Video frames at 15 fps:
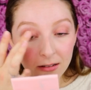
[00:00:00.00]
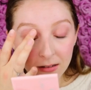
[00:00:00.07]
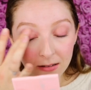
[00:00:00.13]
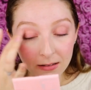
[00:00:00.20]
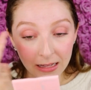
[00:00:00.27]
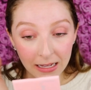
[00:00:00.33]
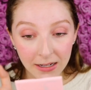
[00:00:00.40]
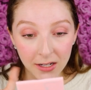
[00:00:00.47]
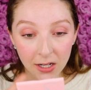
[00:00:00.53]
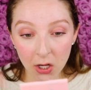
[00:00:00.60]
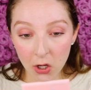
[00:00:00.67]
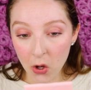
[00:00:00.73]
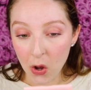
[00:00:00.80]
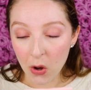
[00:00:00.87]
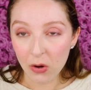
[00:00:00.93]
like
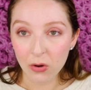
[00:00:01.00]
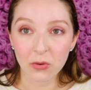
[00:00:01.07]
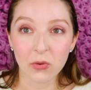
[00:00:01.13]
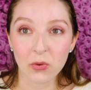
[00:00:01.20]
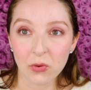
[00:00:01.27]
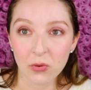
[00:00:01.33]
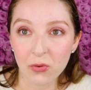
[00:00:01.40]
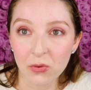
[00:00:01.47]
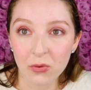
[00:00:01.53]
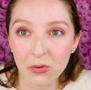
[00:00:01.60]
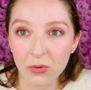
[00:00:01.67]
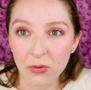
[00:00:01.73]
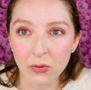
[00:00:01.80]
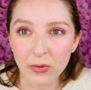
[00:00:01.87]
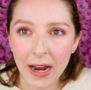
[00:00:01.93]

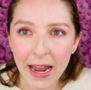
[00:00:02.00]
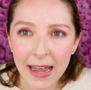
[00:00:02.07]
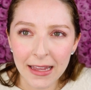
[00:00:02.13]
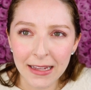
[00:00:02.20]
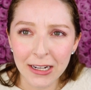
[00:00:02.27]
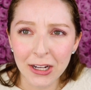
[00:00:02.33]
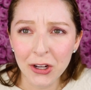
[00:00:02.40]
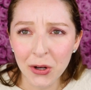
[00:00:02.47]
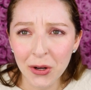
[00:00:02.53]
red